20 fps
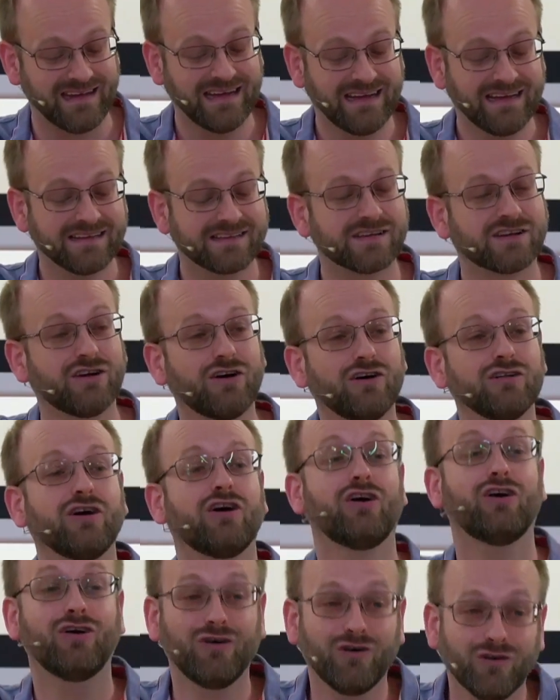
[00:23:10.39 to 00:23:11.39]
to call
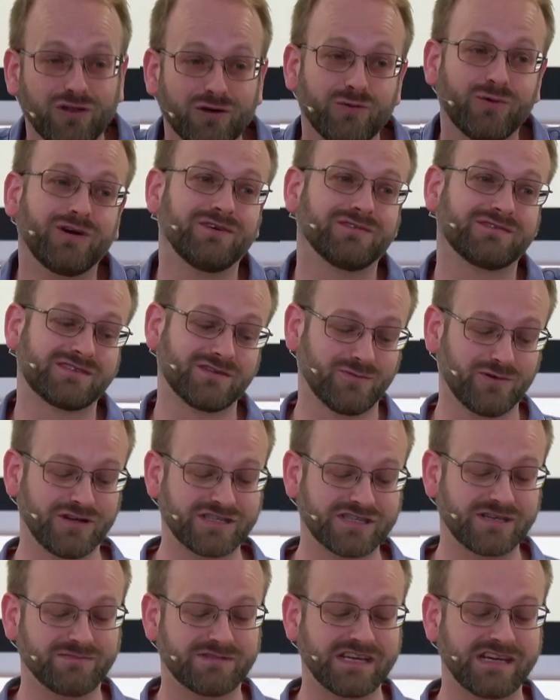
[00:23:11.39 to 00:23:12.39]
all the world to
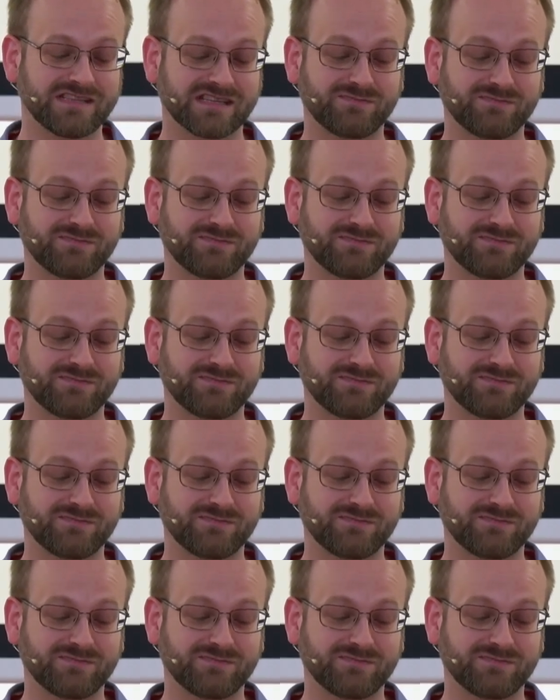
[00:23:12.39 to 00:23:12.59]
worship Jesus,